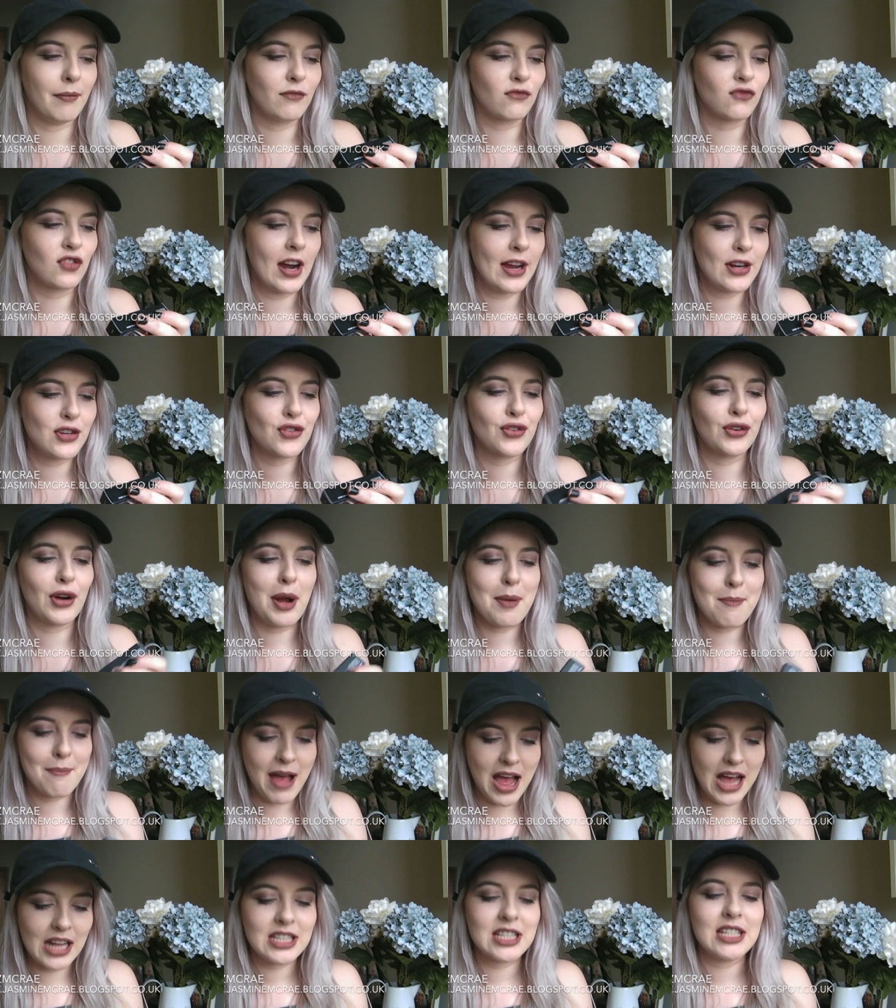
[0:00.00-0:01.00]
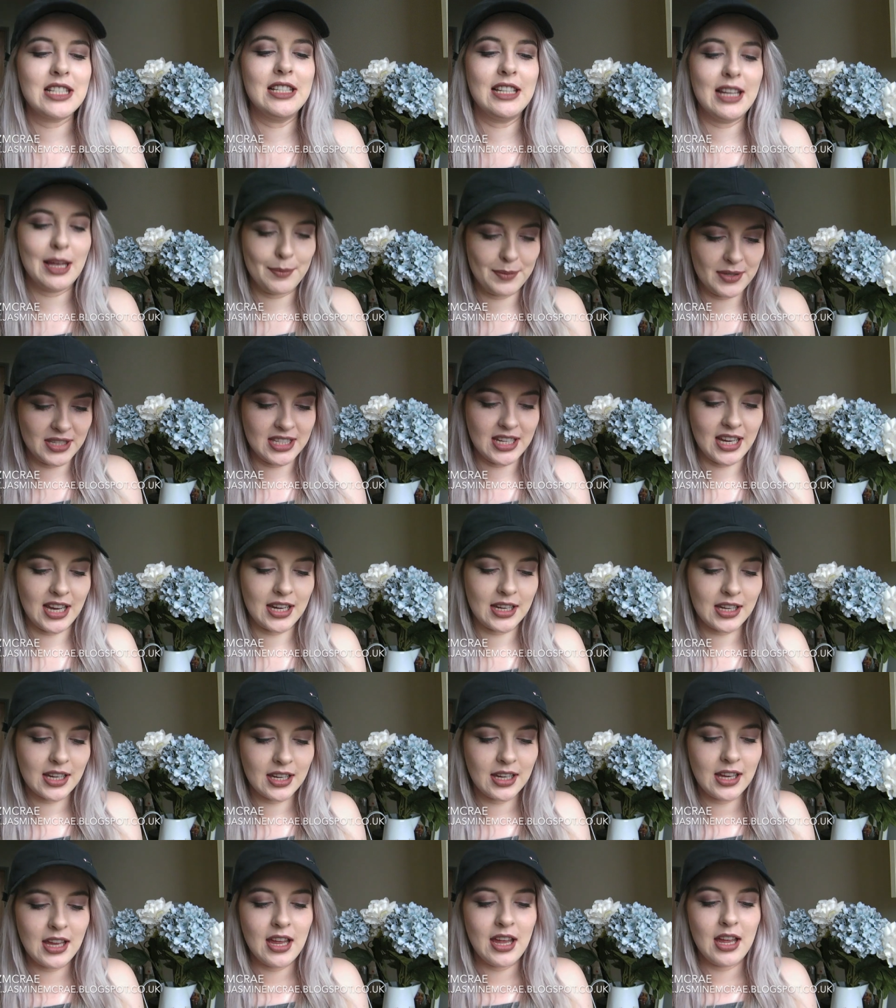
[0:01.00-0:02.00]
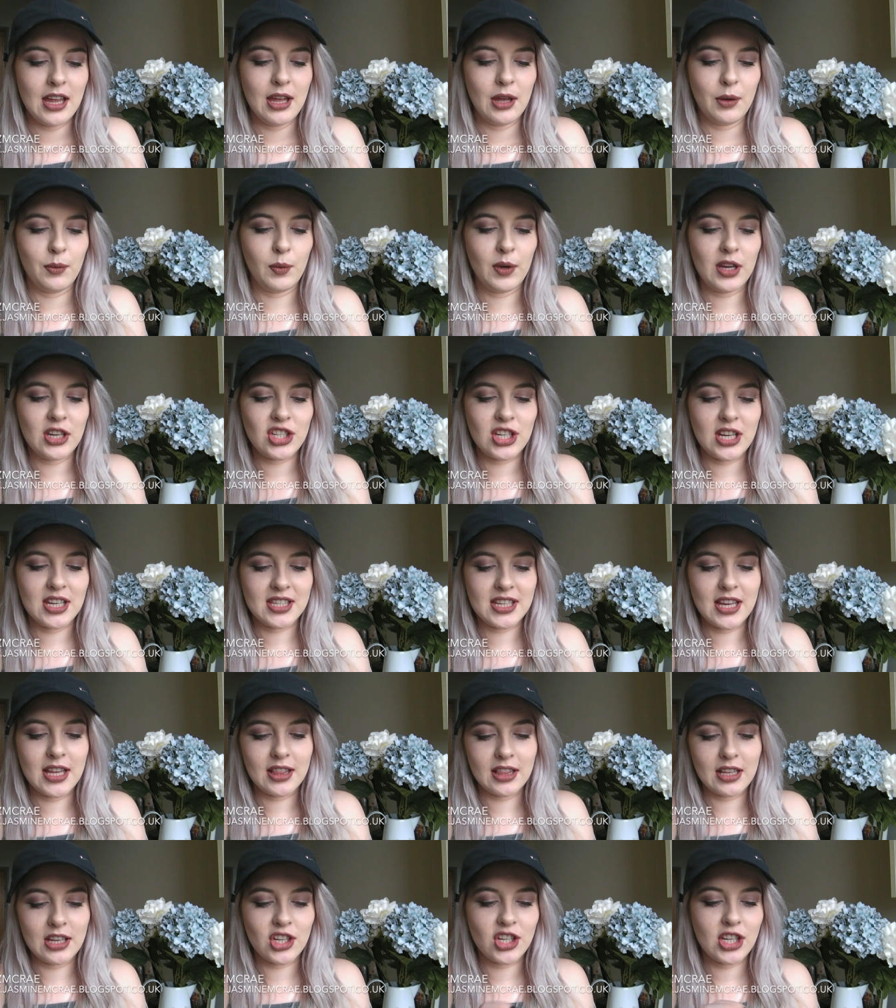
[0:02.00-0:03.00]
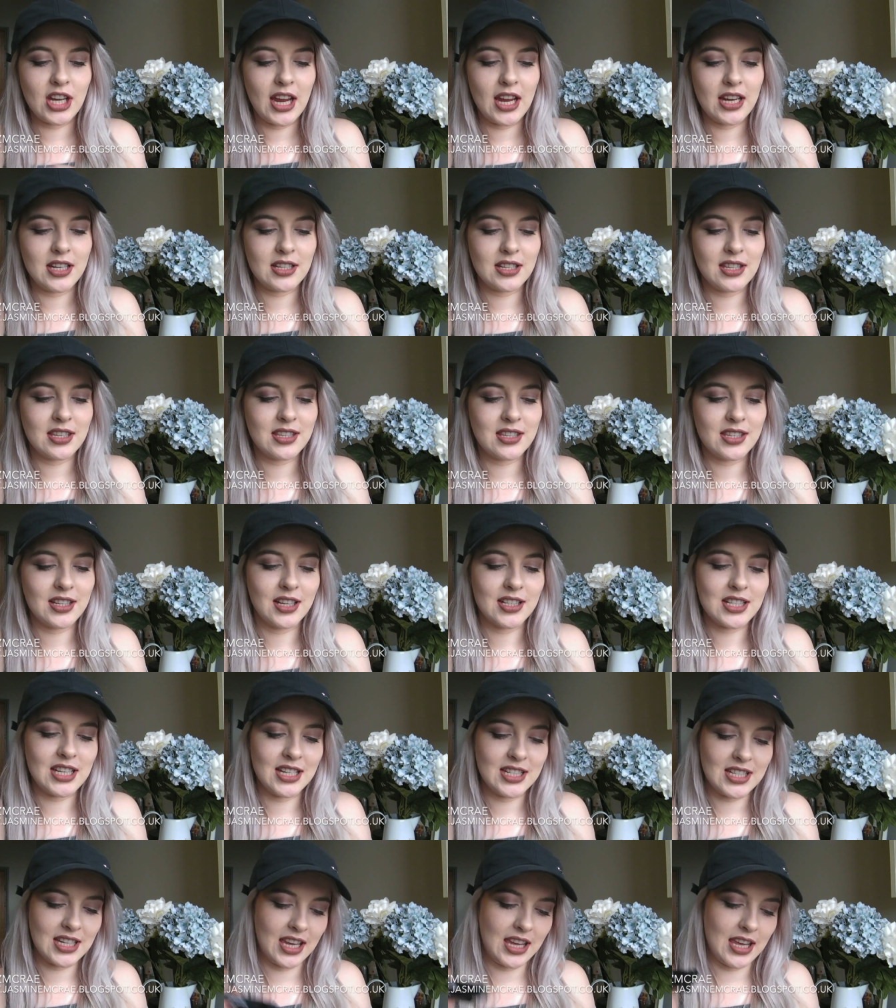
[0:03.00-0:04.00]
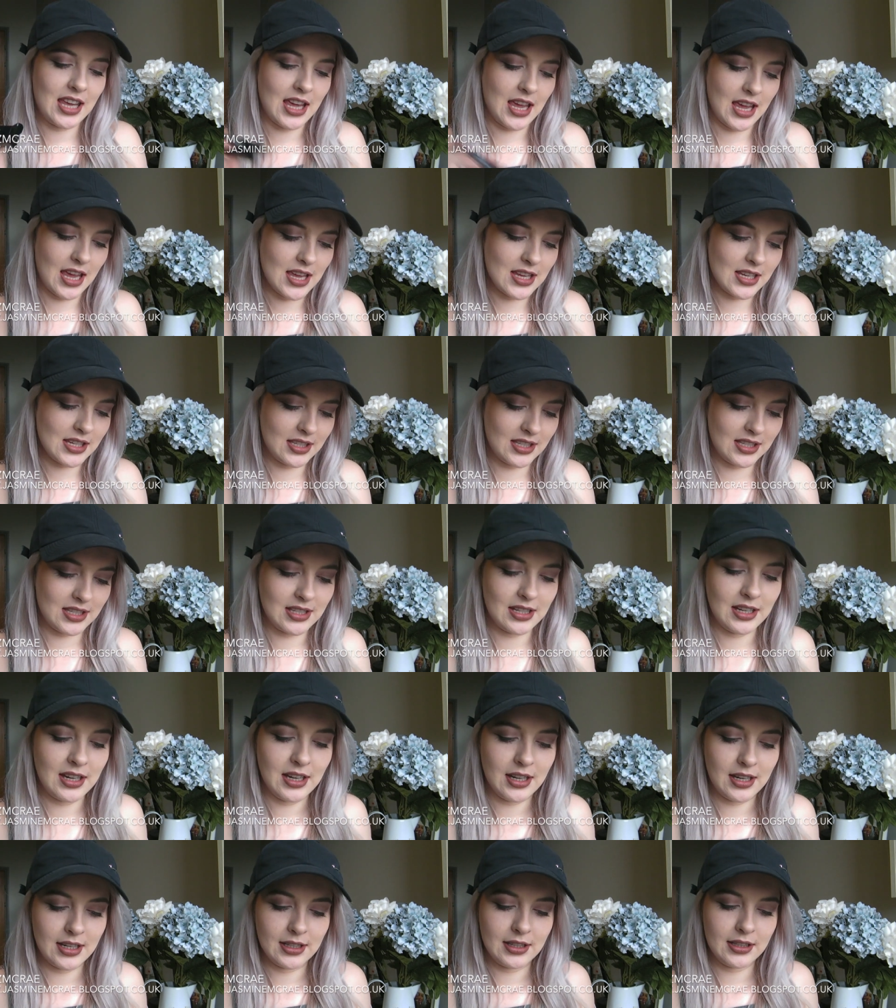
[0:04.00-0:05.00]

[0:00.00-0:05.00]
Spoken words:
retro matte lipstick, which is in the shade Studded Kiss,